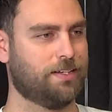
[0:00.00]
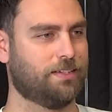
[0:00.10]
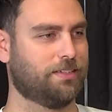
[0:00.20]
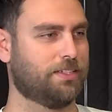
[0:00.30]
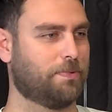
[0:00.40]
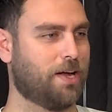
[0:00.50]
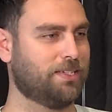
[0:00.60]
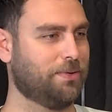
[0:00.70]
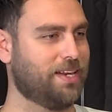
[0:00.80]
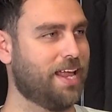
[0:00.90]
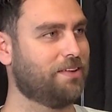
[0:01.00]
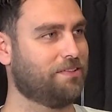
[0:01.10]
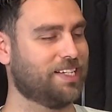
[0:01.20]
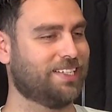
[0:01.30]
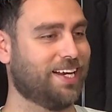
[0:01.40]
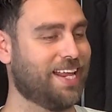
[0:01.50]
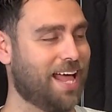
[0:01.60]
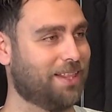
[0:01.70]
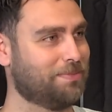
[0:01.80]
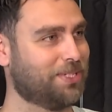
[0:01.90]
Surprising neither of us had
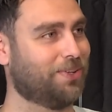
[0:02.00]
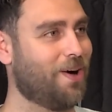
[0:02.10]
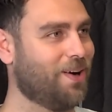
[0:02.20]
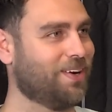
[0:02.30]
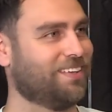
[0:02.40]
Caleb Sarong.